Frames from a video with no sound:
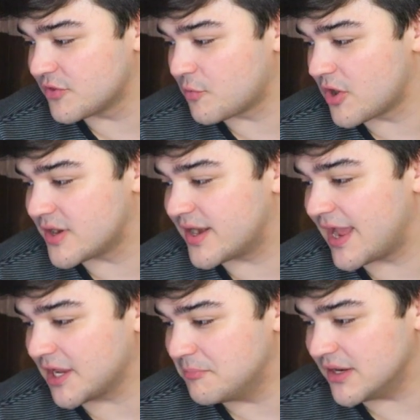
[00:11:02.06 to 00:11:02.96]
for the word
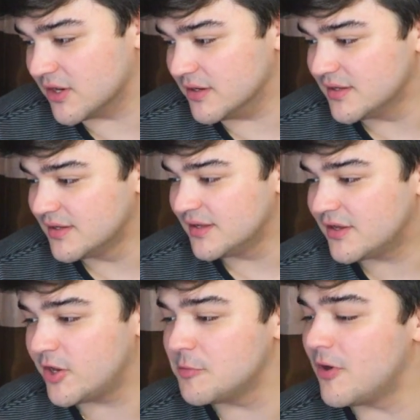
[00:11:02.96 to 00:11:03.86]
neck beard.
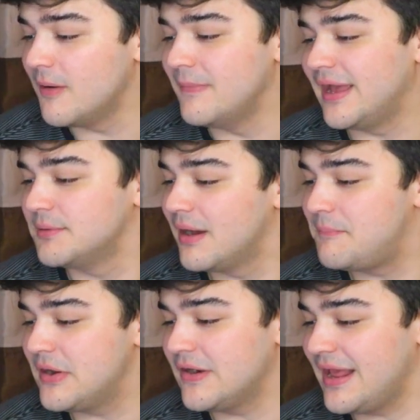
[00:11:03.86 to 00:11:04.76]
Come on man, my
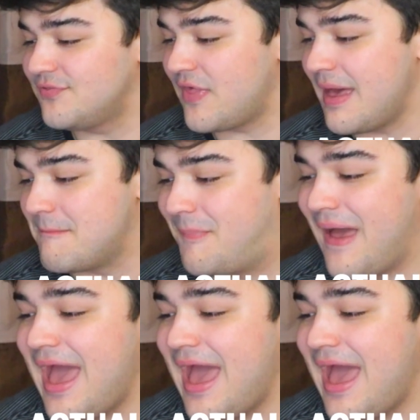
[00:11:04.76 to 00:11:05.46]
beard ain't that